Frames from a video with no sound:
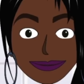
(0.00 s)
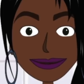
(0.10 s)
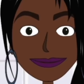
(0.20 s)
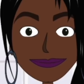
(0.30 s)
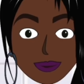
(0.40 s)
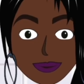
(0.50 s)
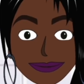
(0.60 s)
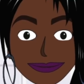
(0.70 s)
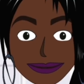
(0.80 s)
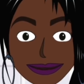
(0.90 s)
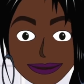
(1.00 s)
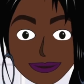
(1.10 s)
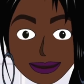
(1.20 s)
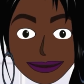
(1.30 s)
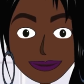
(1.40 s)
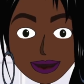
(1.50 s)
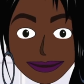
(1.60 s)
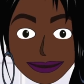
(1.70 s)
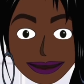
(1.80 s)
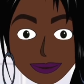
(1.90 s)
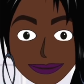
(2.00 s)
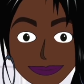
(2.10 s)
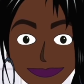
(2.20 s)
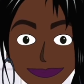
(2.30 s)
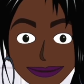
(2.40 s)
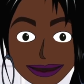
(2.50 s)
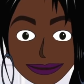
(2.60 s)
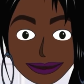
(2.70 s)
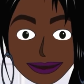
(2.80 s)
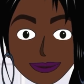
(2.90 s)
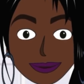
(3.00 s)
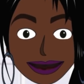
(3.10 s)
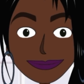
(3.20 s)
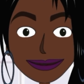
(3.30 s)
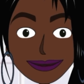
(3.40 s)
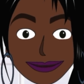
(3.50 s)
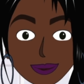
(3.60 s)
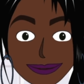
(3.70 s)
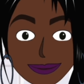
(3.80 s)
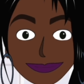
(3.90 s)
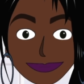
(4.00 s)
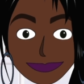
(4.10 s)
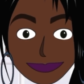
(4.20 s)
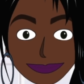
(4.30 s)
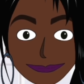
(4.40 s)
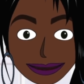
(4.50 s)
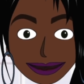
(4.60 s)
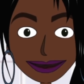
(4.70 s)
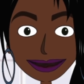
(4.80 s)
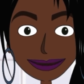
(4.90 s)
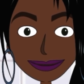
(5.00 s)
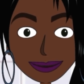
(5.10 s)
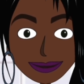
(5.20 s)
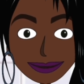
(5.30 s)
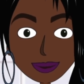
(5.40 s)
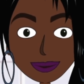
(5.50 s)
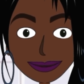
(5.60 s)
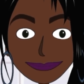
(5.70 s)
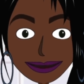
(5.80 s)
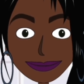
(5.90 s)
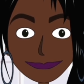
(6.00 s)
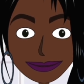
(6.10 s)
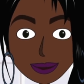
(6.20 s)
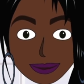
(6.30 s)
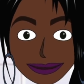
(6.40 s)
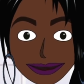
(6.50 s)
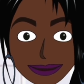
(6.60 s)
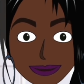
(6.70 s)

If you are enjoying this video, then please give us a like, and a sub to the channel would be amazing